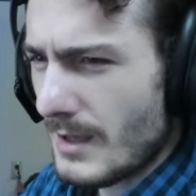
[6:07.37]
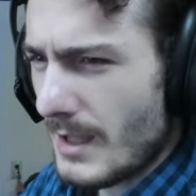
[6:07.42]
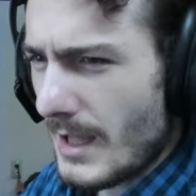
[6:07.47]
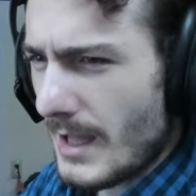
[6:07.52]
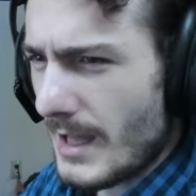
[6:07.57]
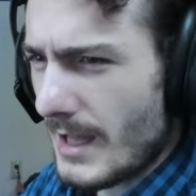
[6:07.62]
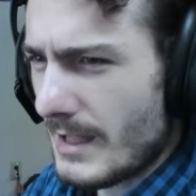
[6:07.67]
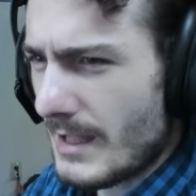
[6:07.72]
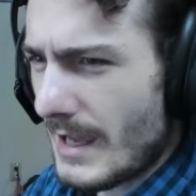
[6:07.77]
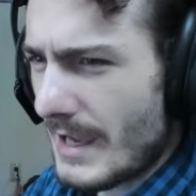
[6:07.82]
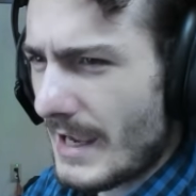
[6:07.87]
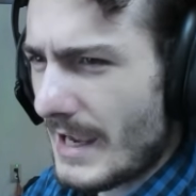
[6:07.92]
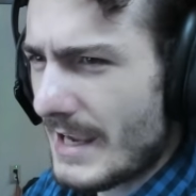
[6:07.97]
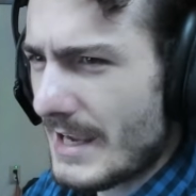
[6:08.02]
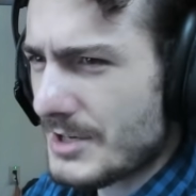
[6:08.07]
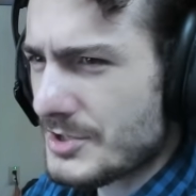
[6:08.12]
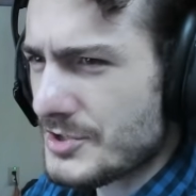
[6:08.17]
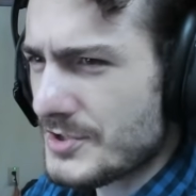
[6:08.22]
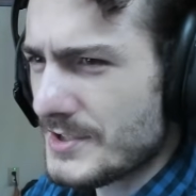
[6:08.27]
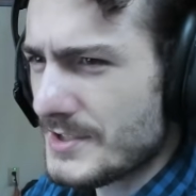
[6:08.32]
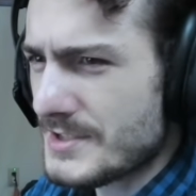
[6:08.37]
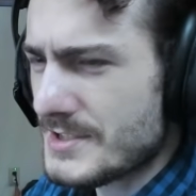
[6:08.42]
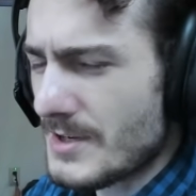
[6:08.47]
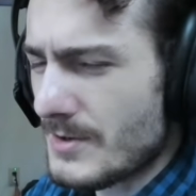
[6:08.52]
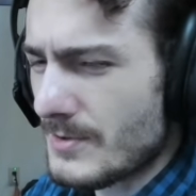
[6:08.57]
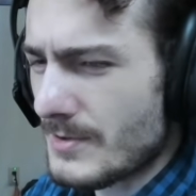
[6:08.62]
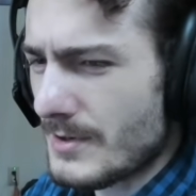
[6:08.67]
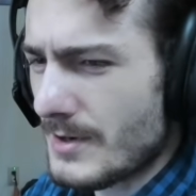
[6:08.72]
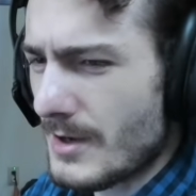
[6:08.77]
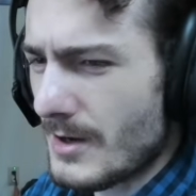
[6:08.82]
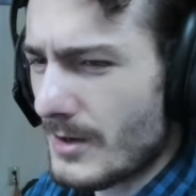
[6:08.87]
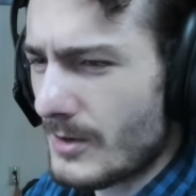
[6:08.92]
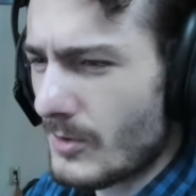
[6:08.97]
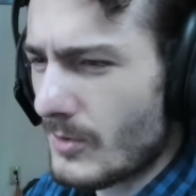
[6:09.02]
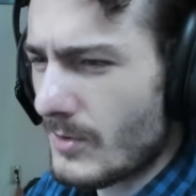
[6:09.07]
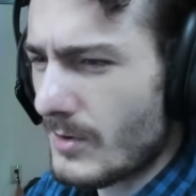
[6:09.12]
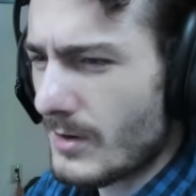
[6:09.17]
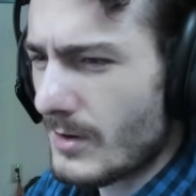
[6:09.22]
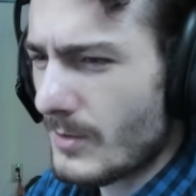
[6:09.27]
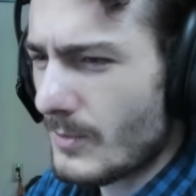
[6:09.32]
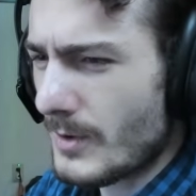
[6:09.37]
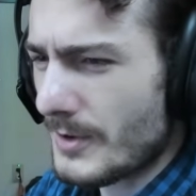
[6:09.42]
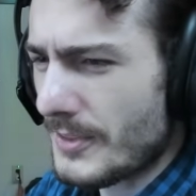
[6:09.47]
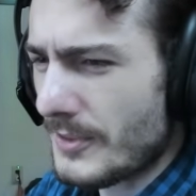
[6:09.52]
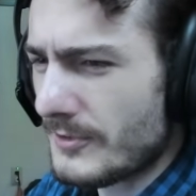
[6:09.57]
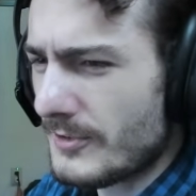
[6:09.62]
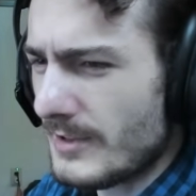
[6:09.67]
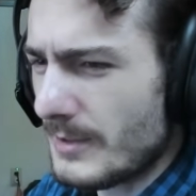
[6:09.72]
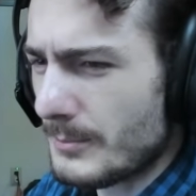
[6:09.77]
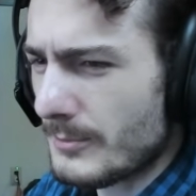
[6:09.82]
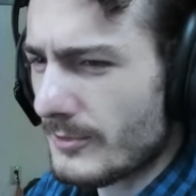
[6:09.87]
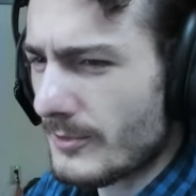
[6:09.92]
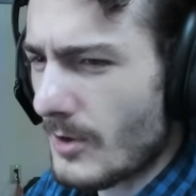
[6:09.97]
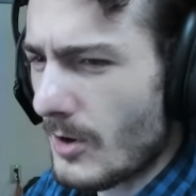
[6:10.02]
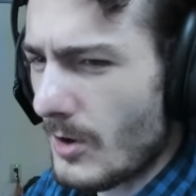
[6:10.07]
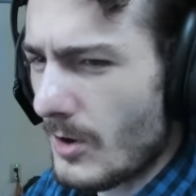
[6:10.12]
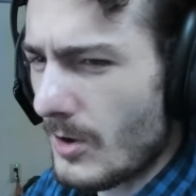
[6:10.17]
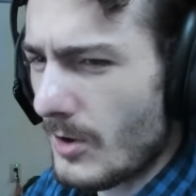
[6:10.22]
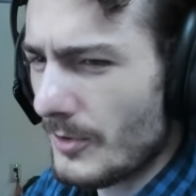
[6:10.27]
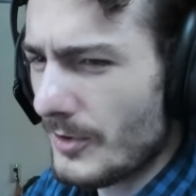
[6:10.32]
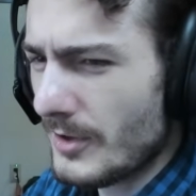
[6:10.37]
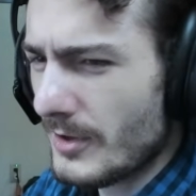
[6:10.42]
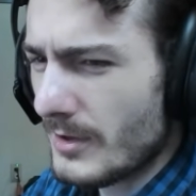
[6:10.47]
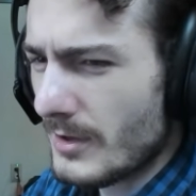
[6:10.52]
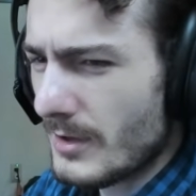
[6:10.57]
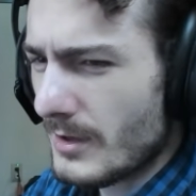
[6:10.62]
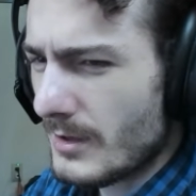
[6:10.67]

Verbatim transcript: Uh, I, I actually don't know what the team's called.